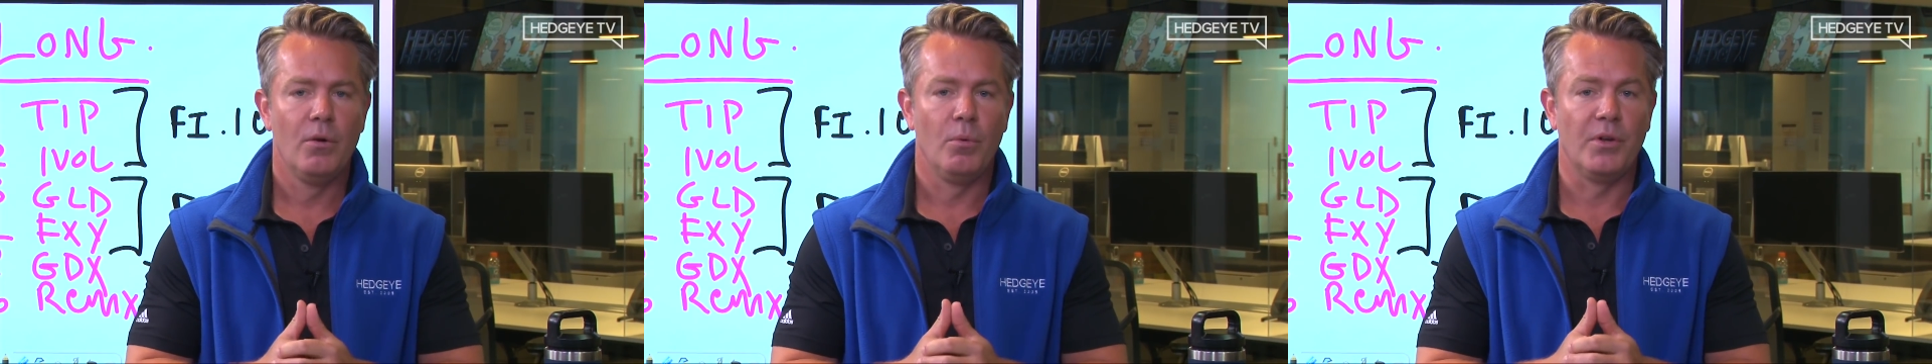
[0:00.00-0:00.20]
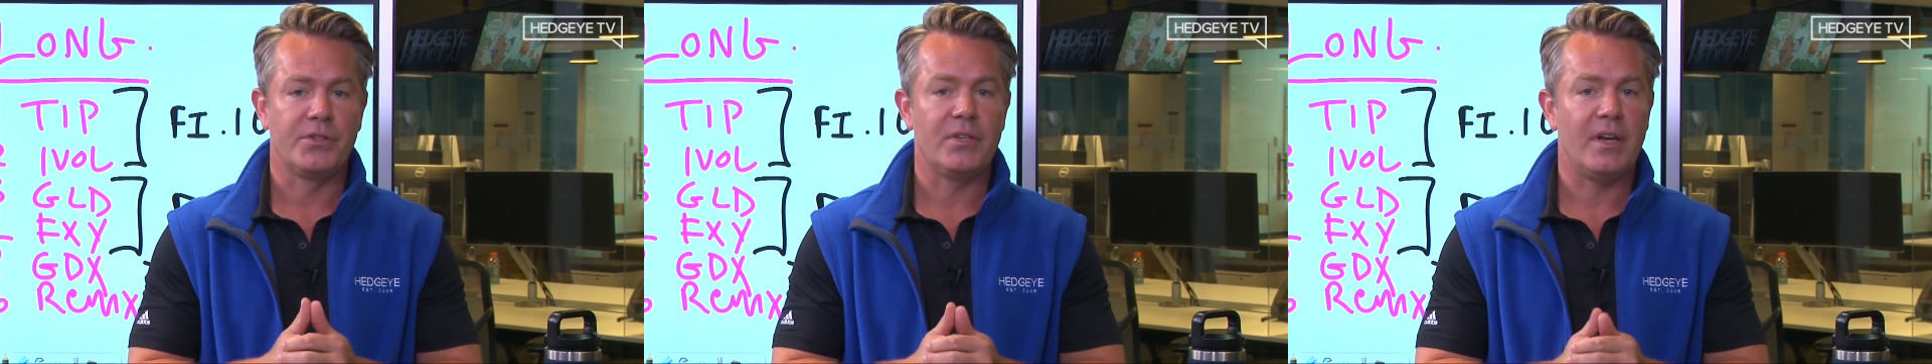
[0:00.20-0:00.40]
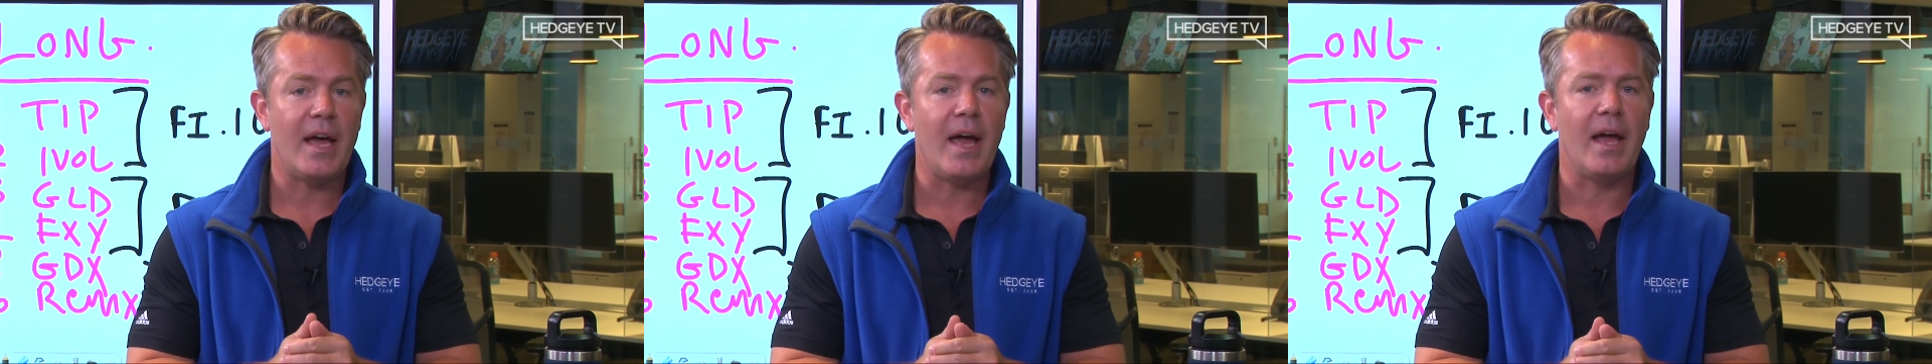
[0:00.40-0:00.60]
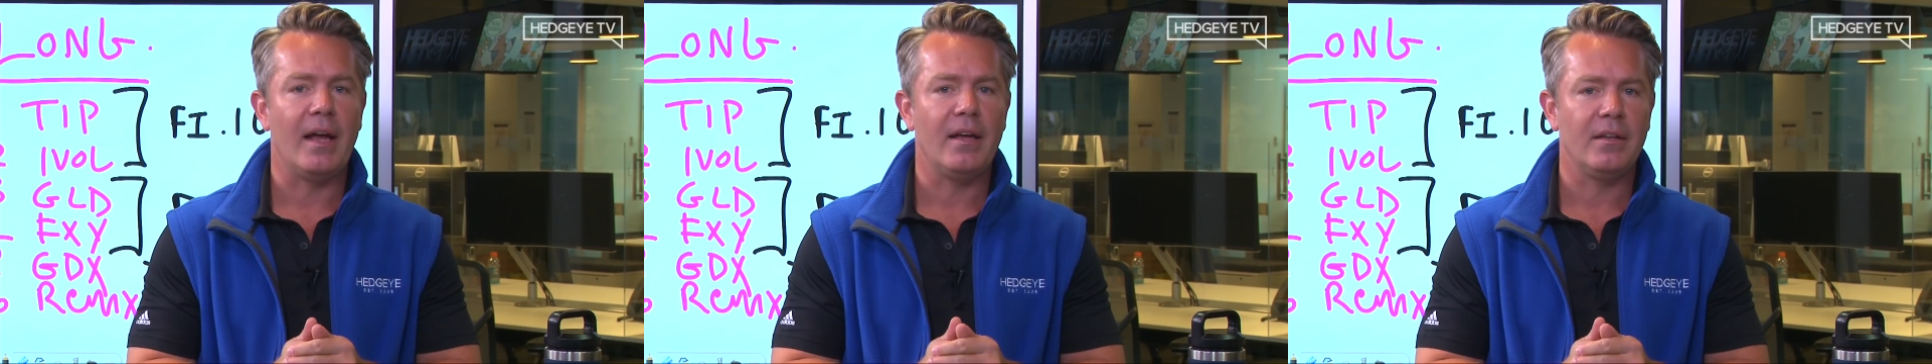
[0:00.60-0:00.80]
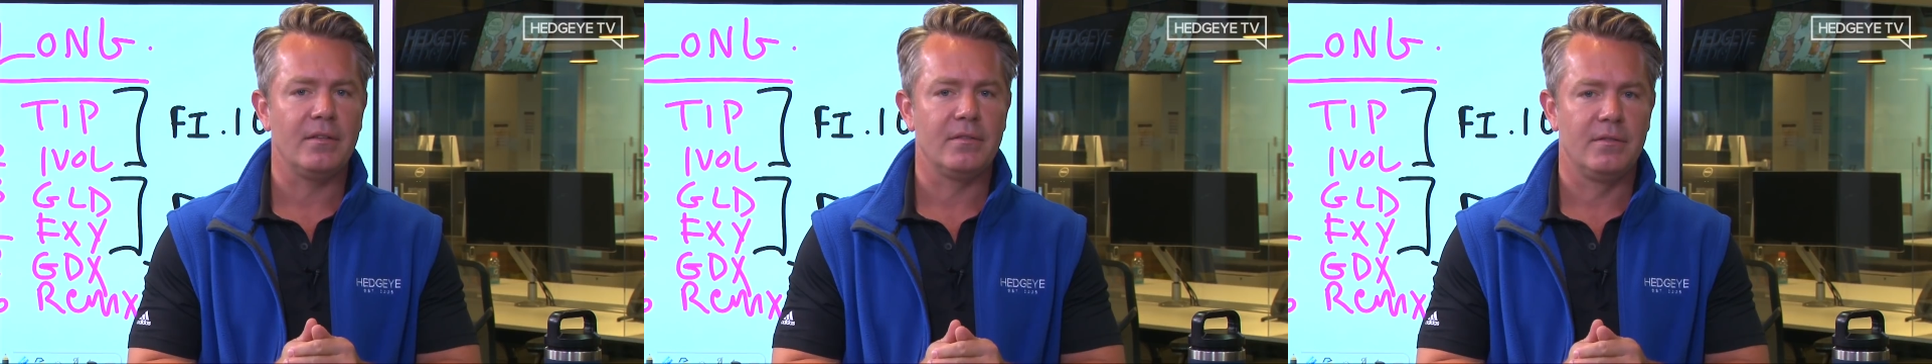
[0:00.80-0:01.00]
Well,
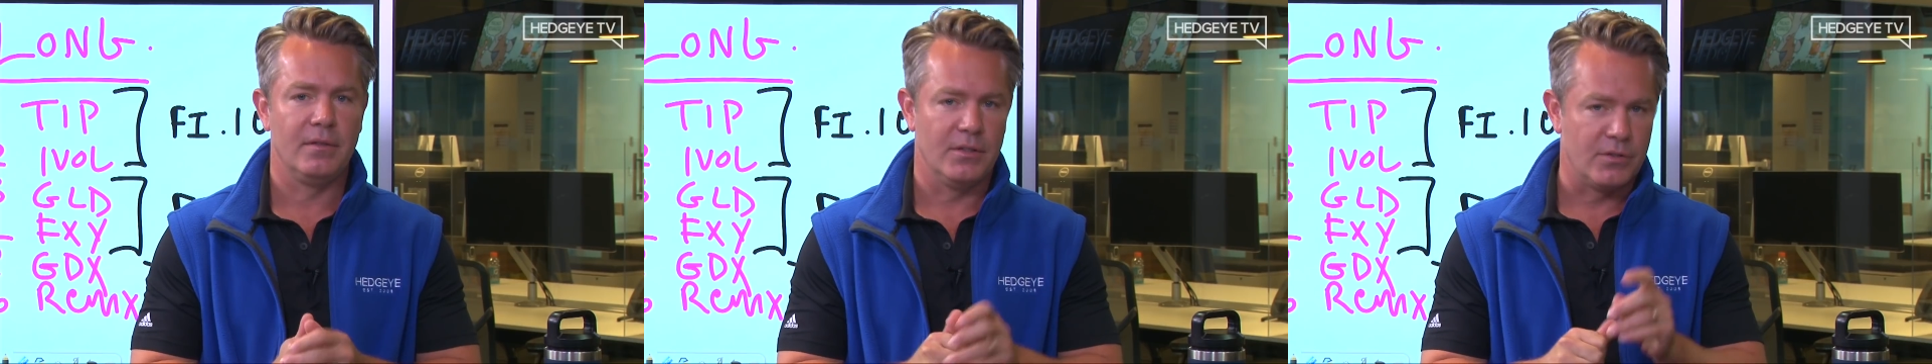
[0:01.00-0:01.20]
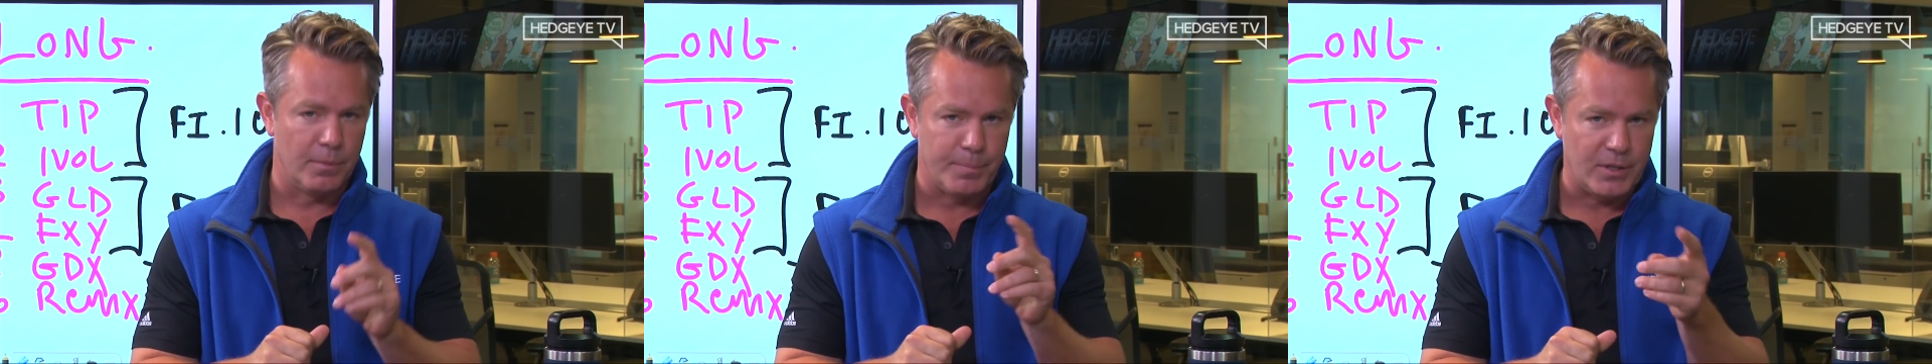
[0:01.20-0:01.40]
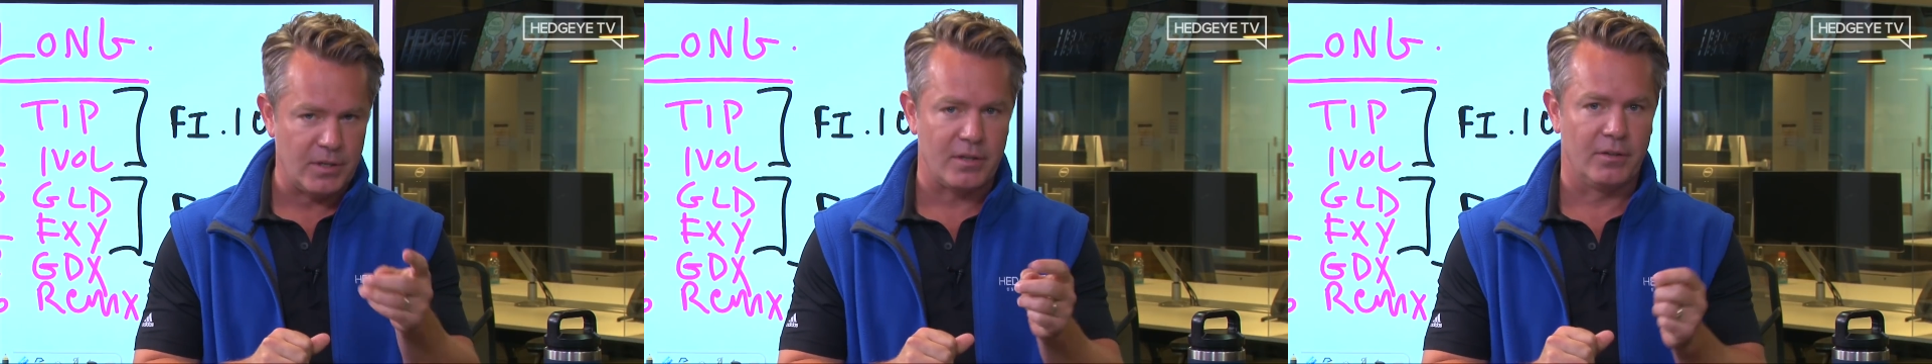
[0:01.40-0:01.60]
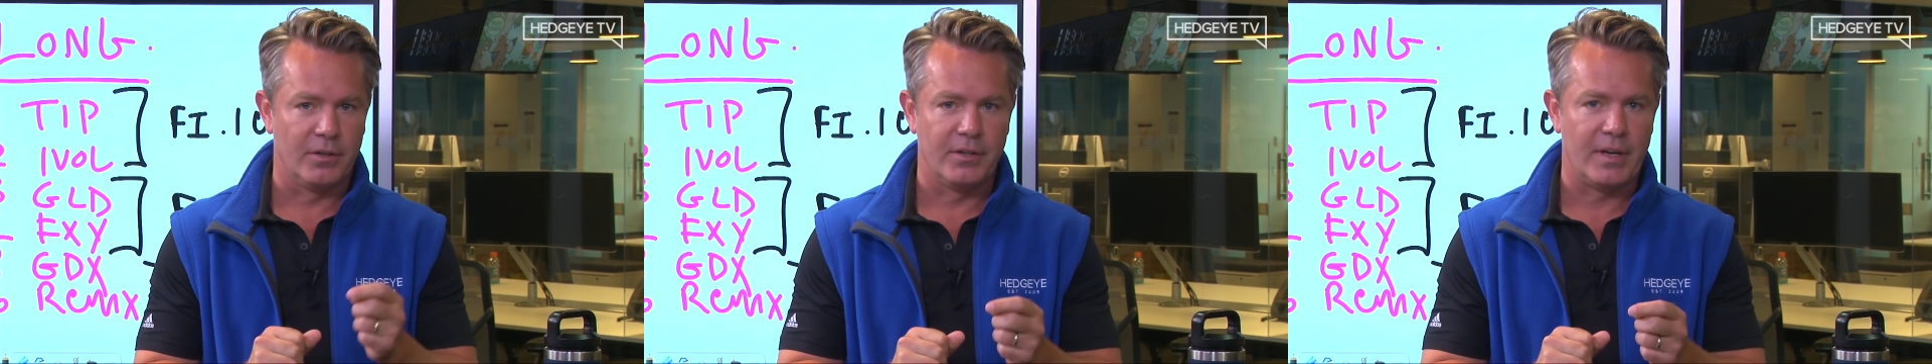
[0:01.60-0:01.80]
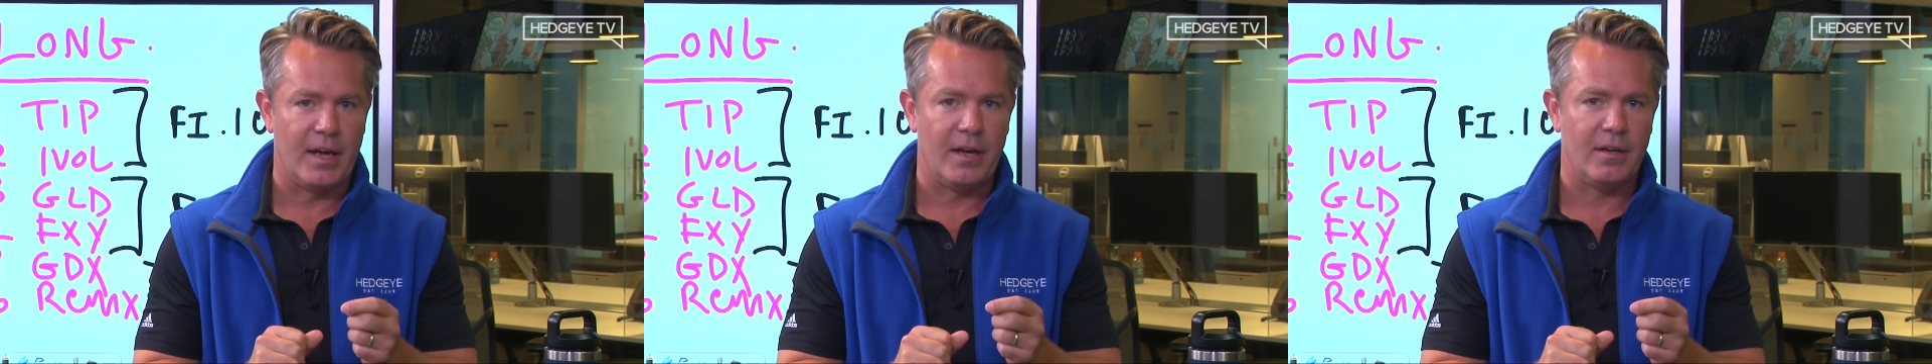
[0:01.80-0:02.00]
today, this is a
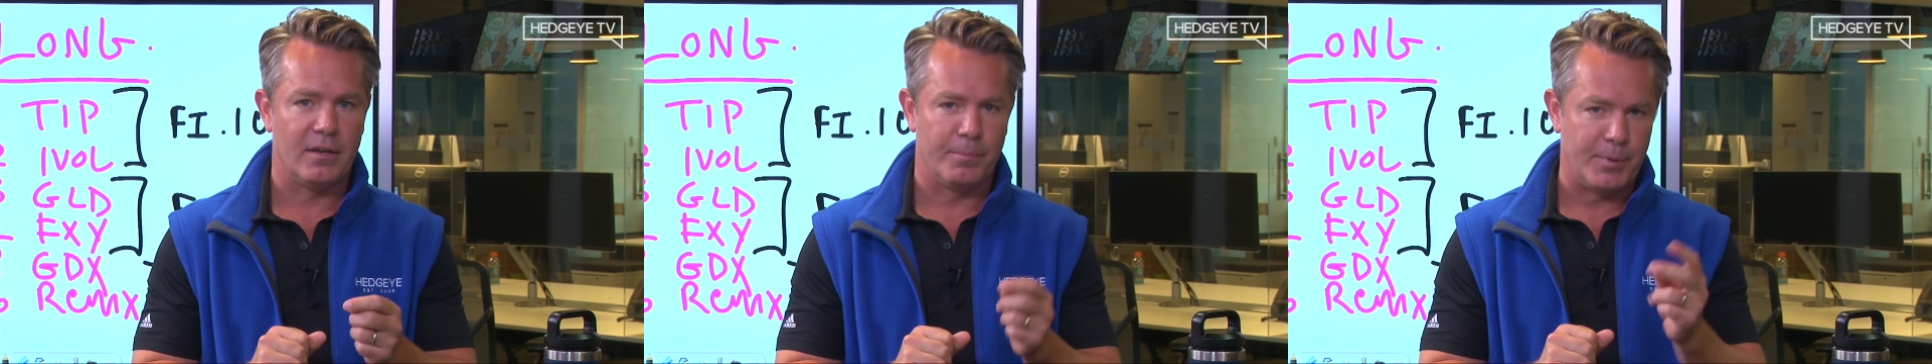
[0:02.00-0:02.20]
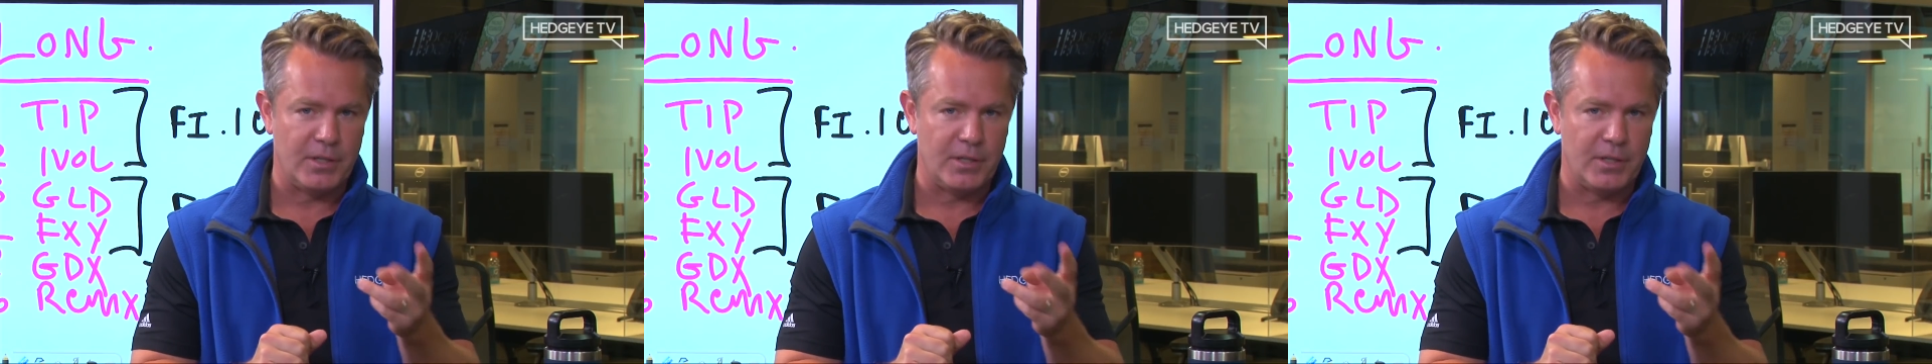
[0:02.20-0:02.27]
particular day at a